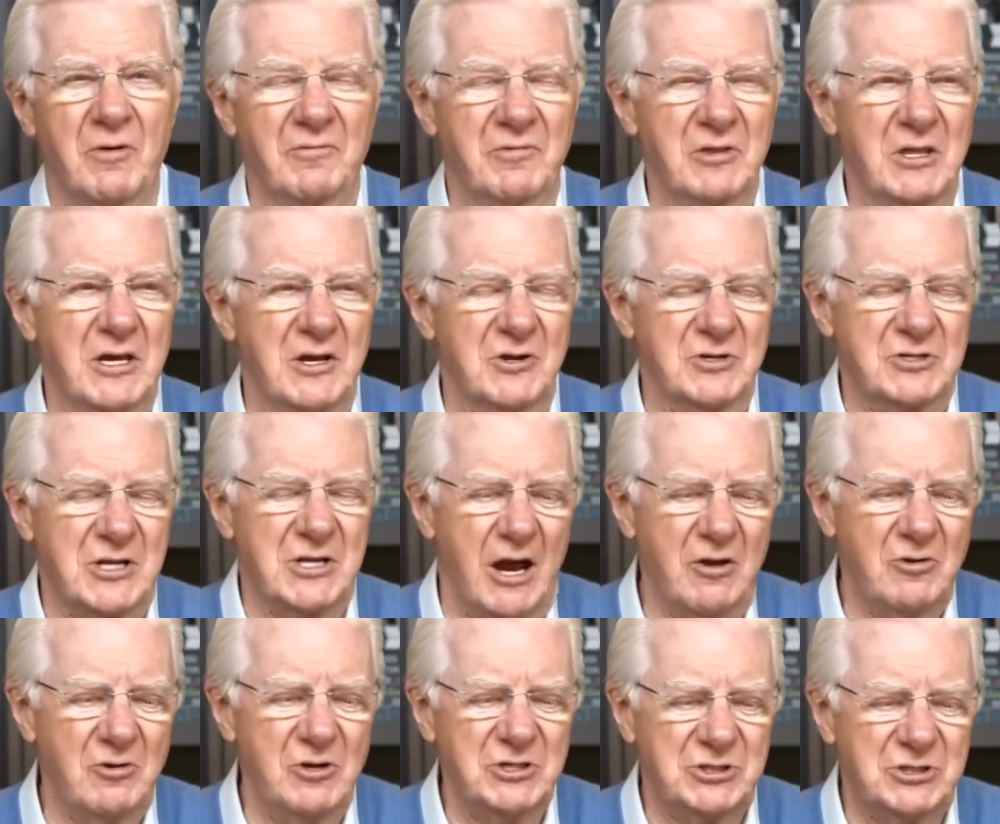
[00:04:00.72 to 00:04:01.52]
the years. Now
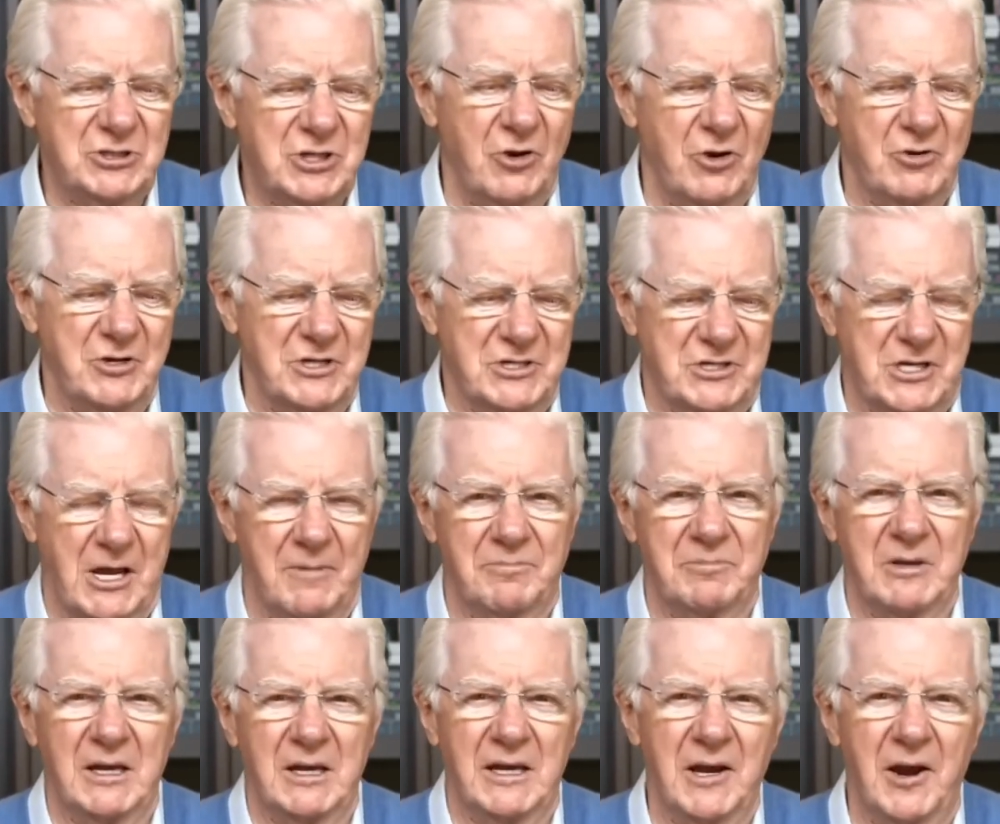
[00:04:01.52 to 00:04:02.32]
I'm going to show you
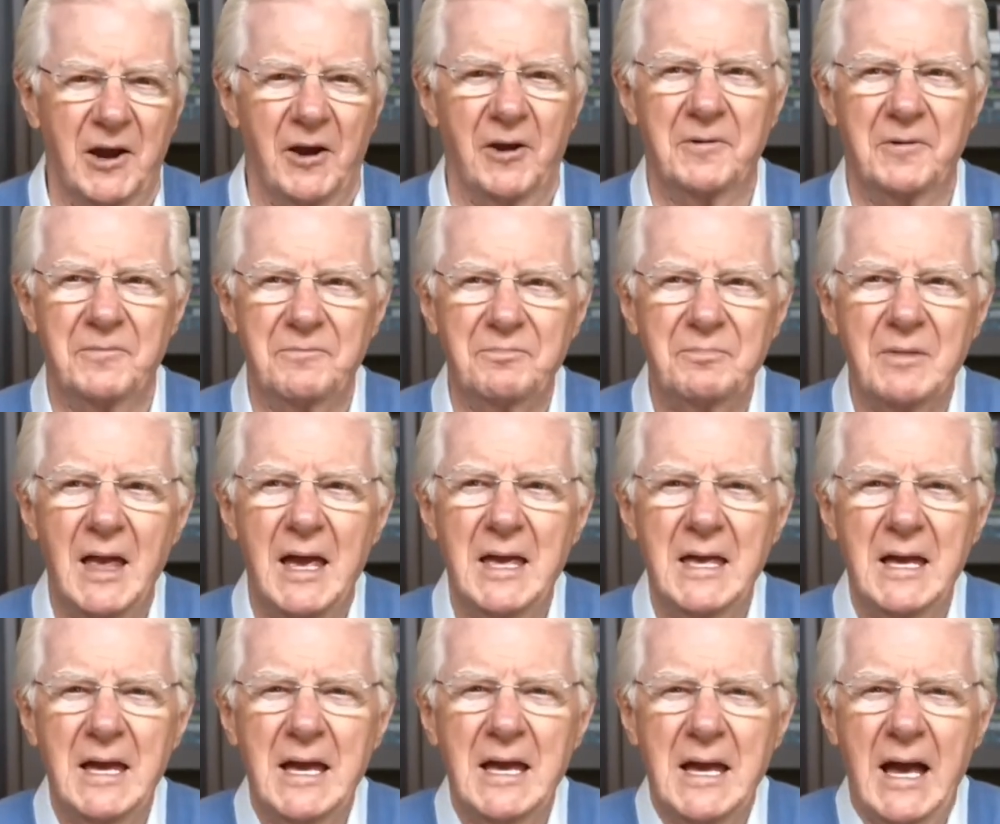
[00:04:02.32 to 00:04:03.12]
something here.
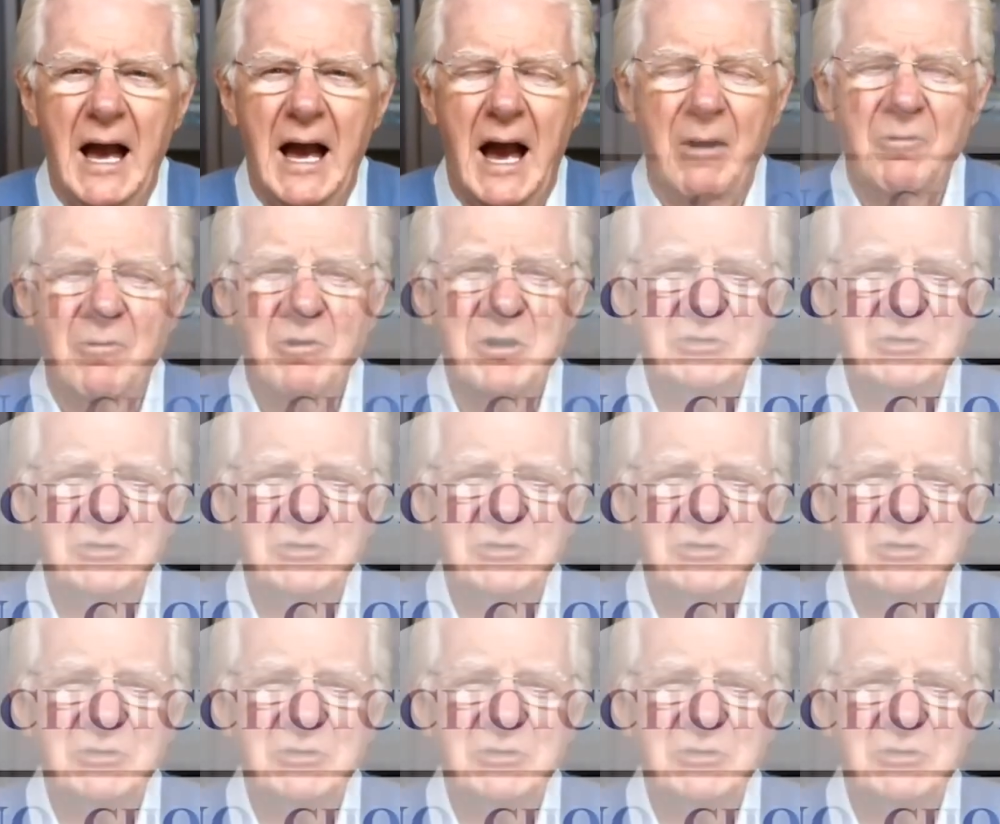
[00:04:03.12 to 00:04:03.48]
I want